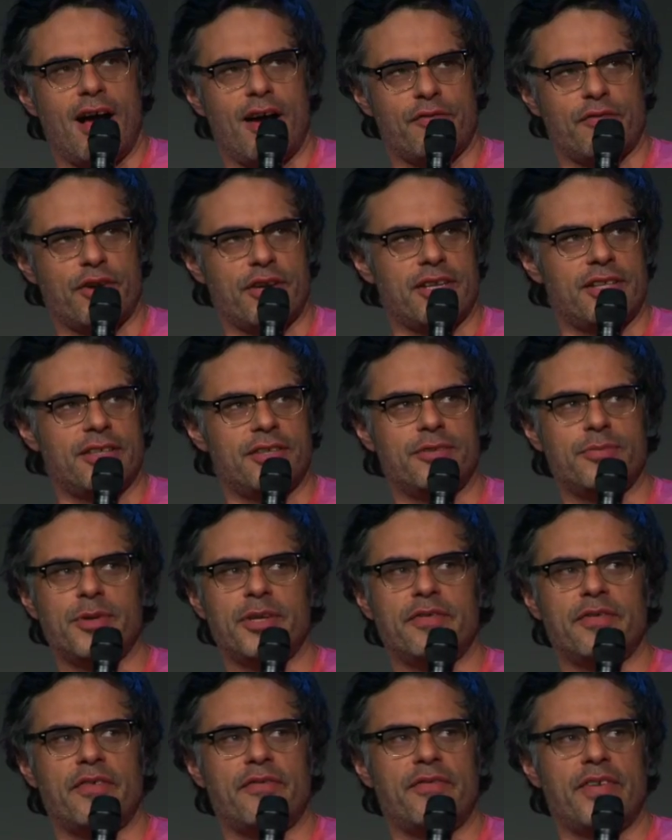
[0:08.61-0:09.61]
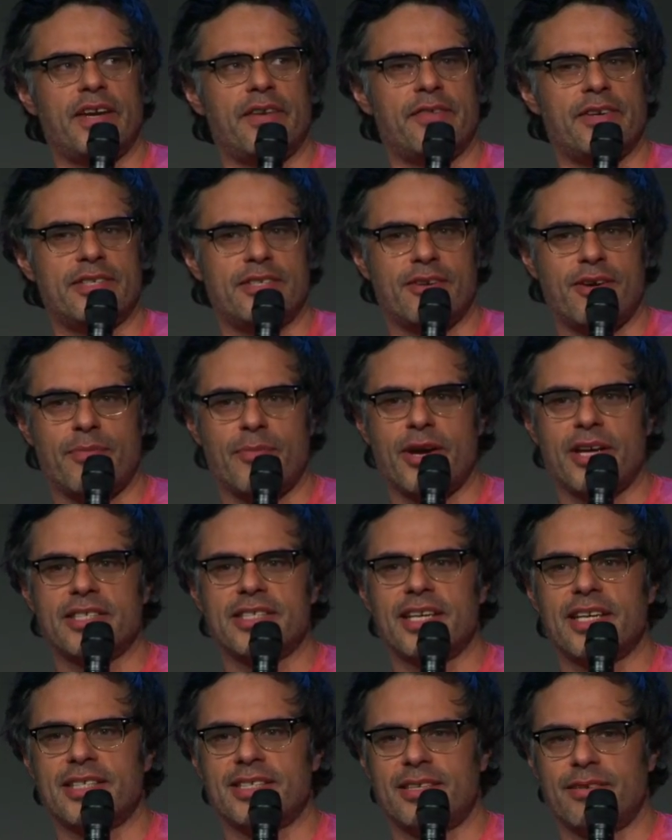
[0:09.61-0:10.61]
I've got a little bit of a fever, so I might
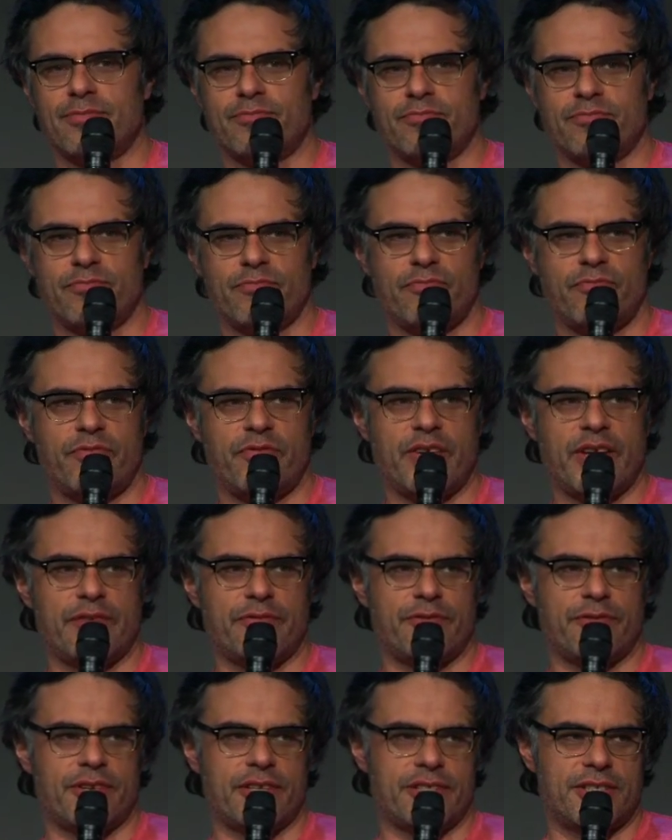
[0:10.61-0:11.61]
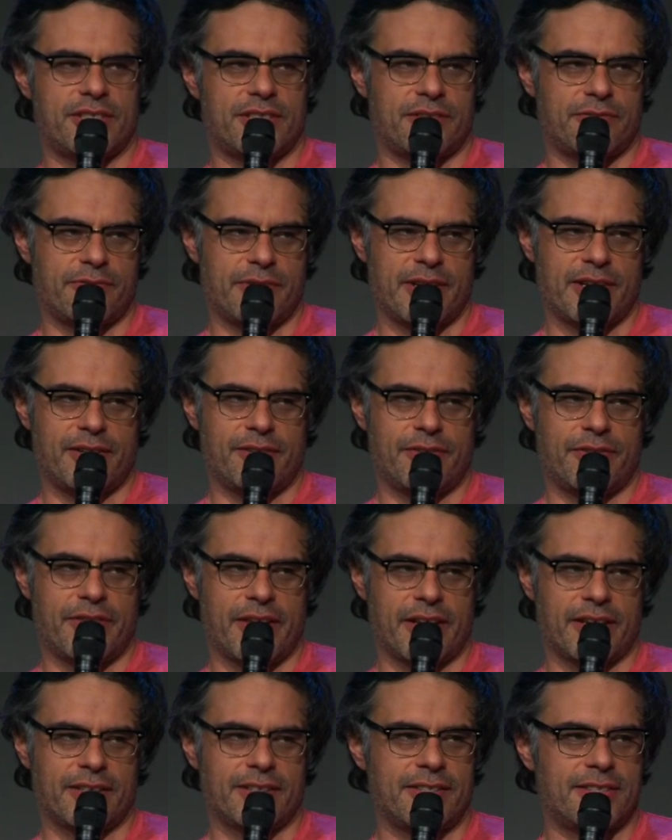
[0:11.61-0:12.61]
say some feverish, surreal
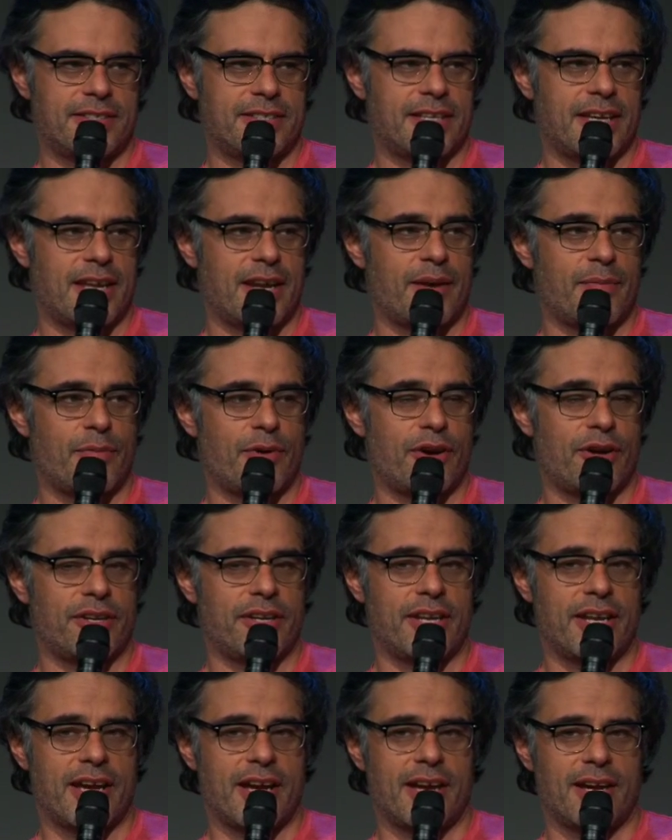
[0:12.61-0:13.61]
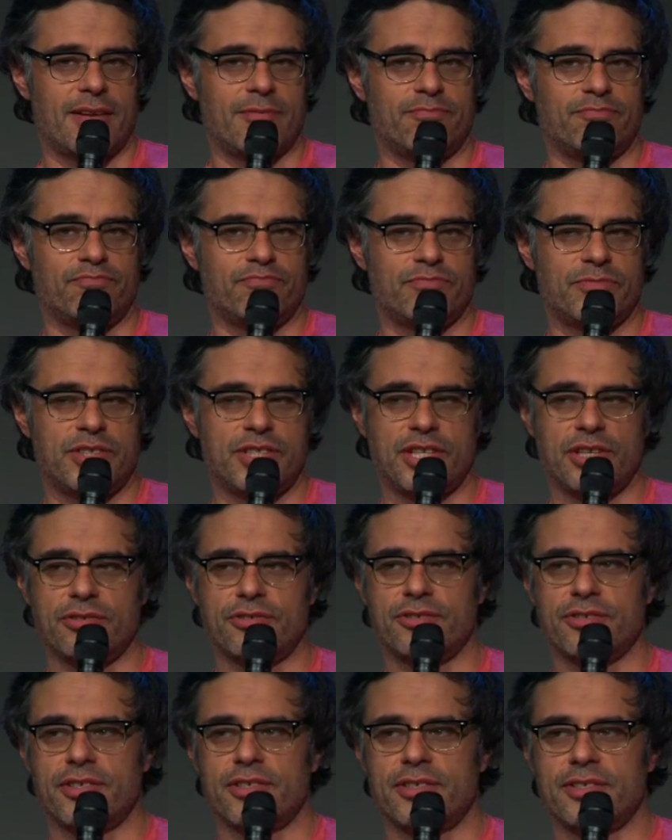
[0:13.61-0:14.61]
things. And I'm on
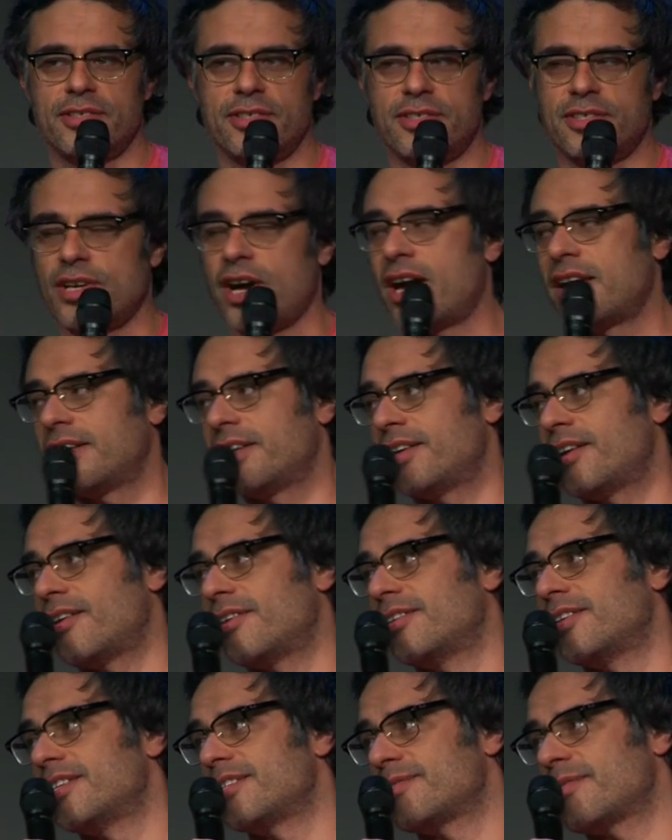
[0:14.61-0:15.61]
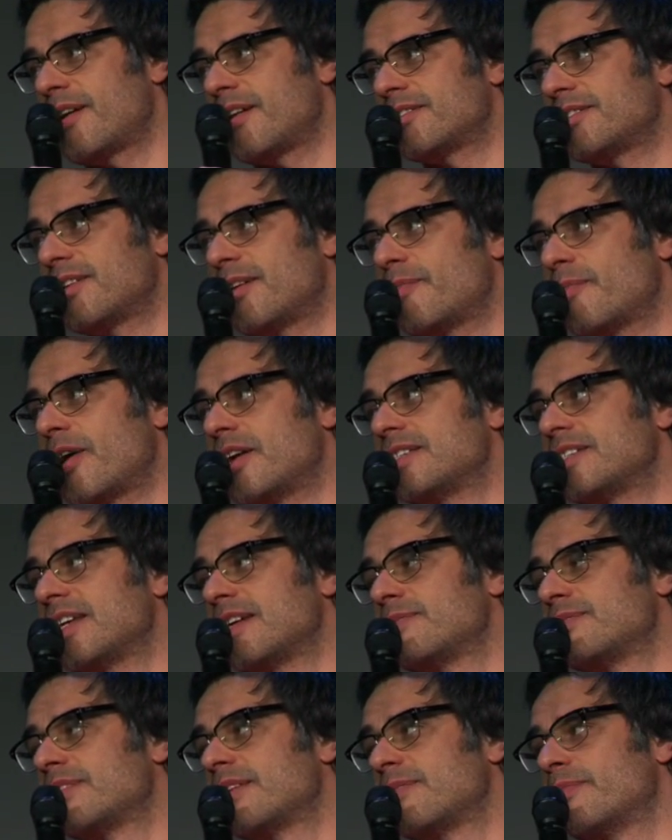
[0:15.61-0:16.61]
children's Tylenol as well, so I might
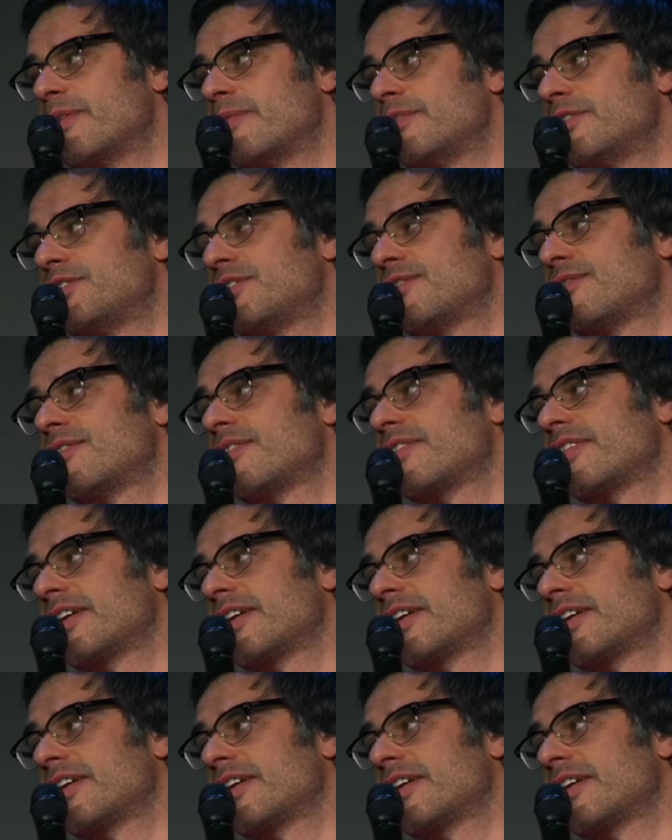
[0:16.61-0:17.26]
say some immature